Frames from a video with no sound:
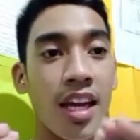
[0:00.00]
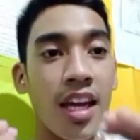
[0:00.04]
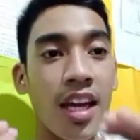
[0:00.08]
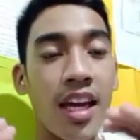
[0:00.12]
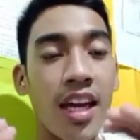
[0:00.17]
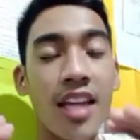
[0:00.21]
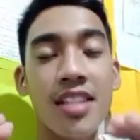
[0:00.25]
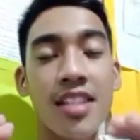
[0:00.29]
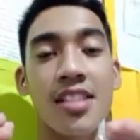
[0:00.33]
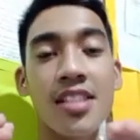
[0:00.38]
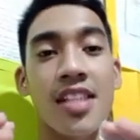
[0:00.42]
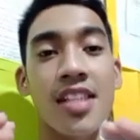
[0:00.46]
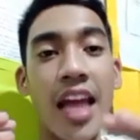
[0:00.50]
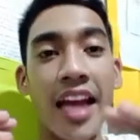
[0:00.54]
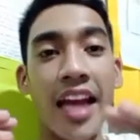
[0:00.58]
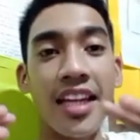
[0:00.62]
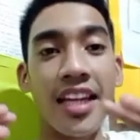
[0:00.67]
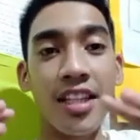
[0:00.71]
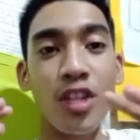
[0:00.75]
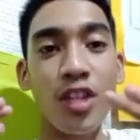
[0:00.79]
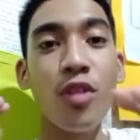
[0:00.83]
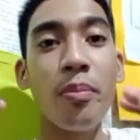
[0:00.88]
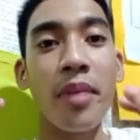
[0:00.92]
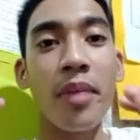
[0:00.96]
it's a
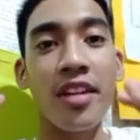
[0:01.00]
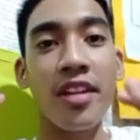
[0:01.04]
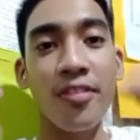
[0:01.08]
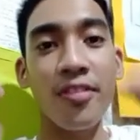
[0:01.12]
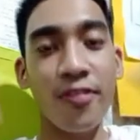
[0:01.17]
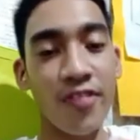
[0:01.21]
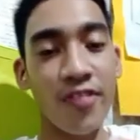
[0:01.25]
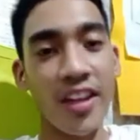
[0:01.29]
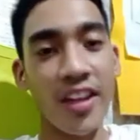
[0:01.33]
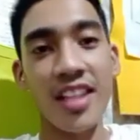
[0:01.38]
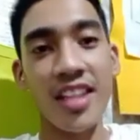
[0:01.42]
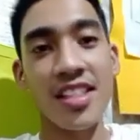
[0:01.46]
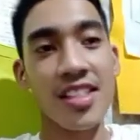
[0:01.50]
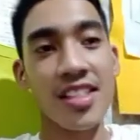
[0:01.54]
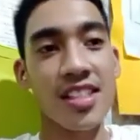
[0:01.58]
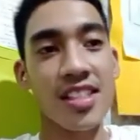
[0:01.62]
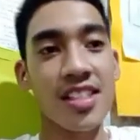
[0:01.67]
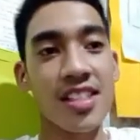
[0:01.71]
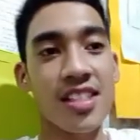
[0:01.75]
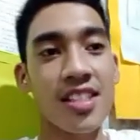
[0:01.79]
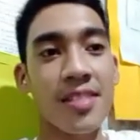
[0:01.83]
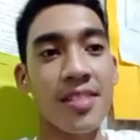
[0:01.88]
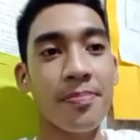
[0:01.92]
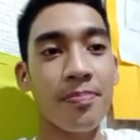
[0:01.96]
human
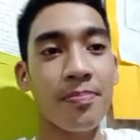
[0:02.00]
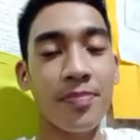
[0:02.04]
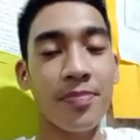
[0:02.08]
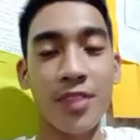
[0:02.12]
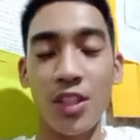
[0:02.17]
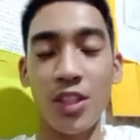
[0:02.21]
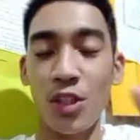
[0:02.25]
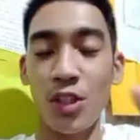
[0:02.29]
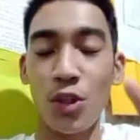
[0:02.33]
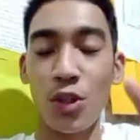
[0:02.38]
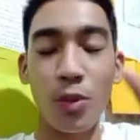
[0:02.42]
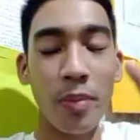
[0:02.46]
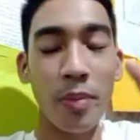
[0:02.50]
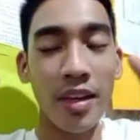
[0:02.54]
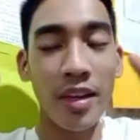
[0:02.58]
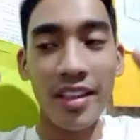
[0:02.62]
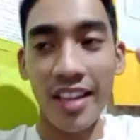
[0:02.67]
phase, human